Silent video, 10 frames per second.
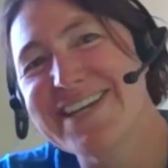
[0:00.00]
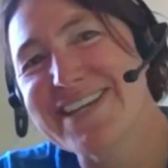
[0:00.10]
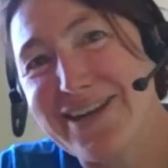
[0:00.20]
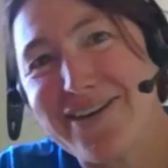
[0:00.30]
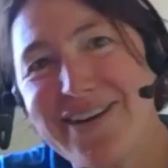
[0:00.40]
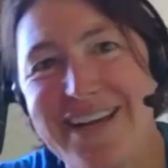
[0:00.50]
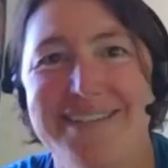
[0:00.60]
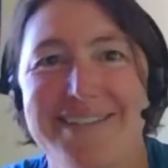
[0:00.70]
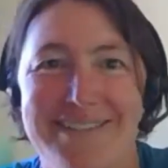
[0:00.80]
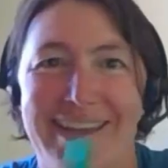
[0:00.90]

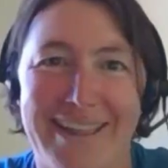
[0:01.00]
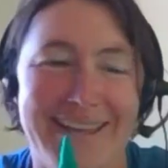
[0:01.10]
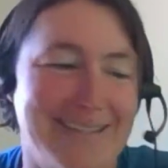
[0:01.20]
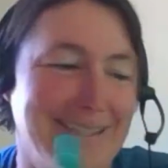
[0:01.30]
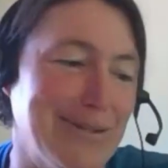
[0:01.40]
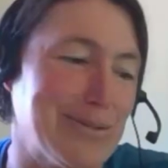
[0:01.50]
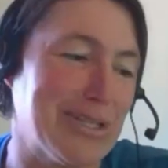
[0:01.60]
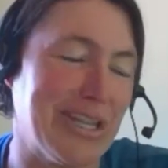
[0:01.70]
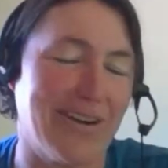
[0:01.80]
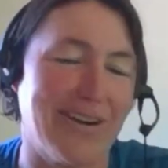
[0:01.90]
Curious. I like to use
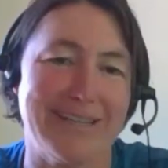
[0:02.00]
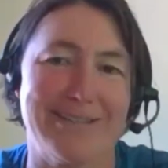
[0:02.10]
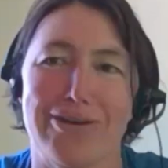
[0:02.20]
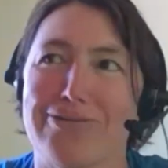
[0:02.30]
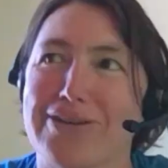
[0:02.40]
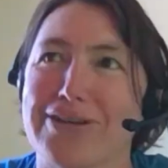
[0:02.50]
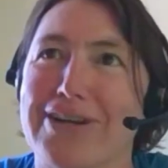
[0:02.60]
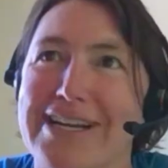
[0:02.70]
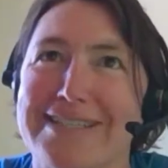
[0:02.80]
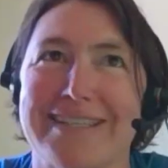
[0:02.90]
curious over
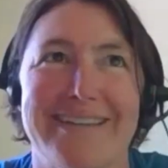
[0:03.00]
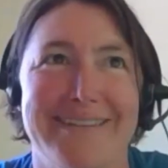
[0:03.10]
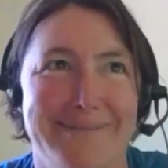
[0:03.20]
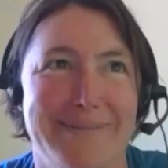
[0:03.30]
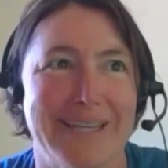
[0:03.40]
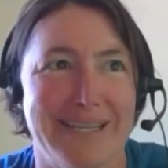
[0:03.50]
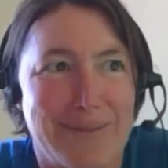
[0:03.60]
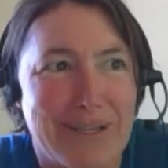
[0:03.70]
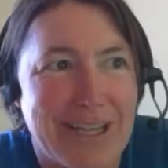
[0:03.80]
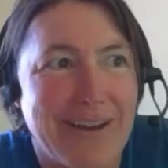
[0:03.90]
crazy because
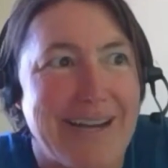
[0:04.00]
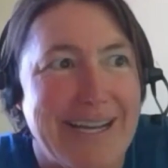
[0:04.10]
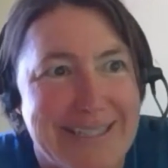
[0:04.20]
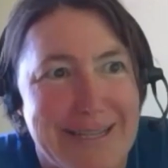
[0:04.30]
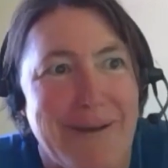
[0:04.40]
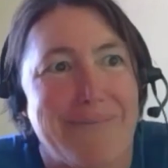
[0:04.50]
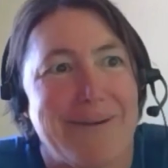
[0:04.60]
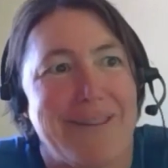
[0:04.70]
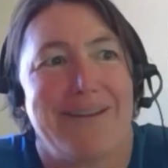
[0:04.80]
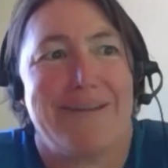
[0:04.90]
we're curious about
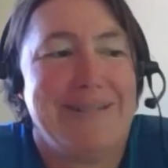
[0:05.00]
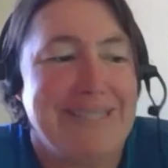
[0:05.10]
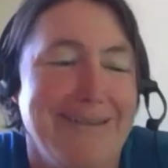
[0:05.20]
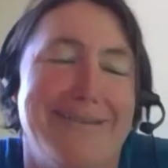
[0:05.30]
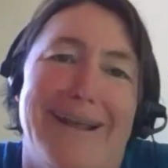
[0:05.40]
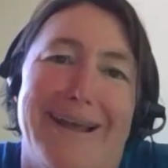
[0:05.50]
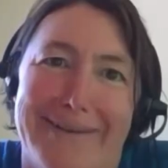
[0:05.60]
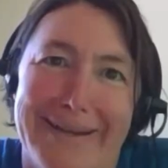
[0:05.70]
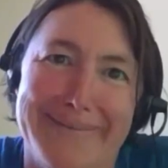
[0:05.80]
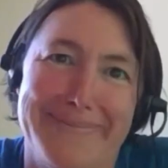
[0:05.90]
whether it can be done or not, right?